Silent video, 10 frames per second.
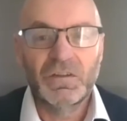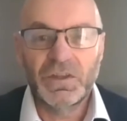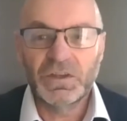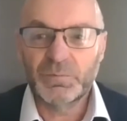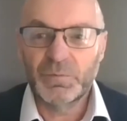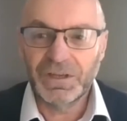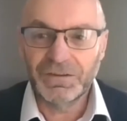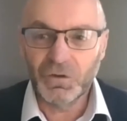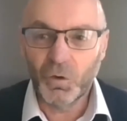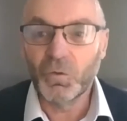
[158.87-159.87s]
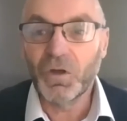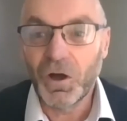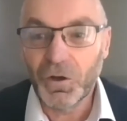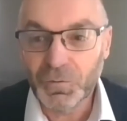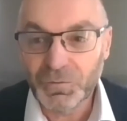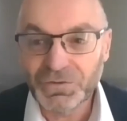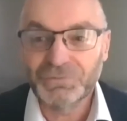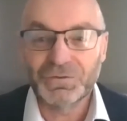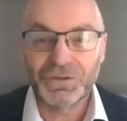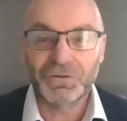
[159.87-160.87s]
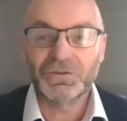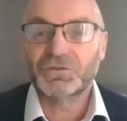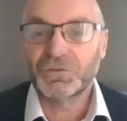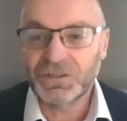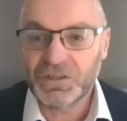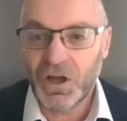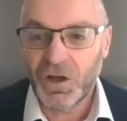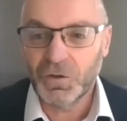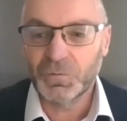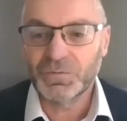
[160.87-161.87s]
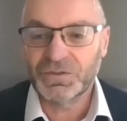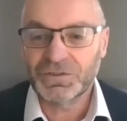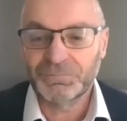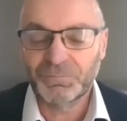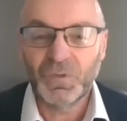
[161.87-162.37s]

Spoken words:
there's been all the homes, so the street to homes